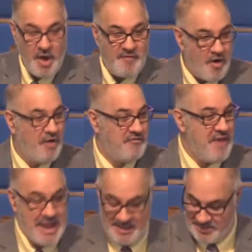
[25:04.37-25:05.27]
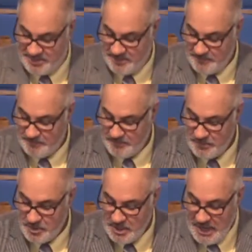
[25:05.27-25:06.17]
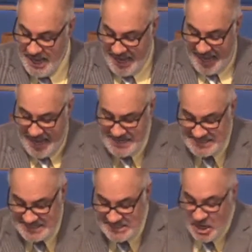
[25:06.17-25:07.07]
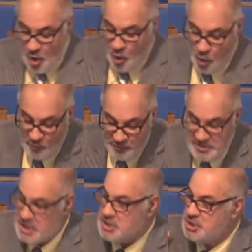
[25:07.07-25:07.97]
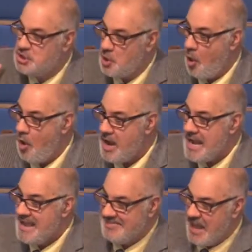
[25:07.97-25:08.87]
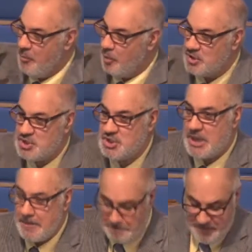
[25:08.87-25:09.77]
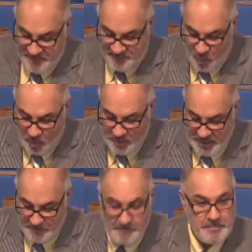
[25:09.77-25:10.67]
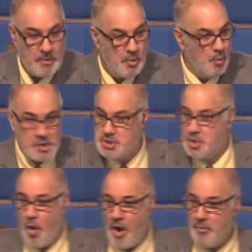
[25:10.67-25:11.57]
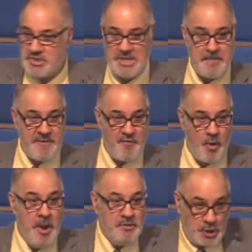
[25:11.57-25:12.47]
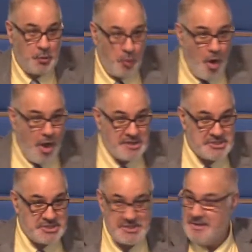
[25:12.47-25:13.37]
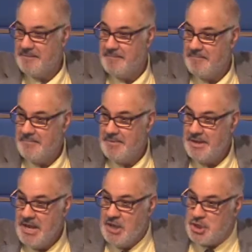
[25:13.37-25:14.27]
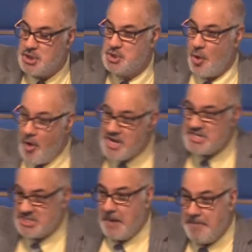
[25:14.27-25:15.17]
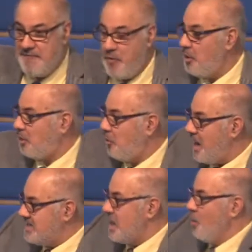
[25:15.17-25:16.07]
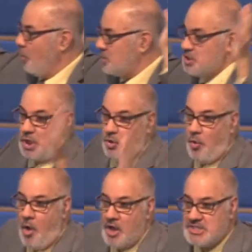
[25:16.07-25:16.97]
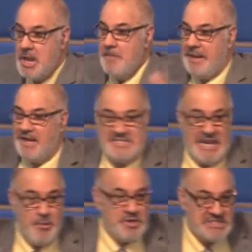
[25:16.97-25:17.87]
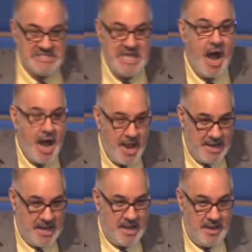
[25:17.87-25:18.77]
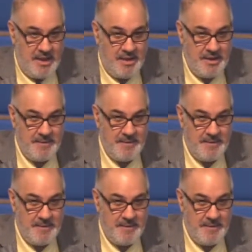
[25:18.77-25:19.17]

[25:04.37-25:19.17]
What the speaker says: of our faith. And he says, who for the joy that was set before him. What joy was set before? The cross. The joy set before Christ was the cross, because he was dying.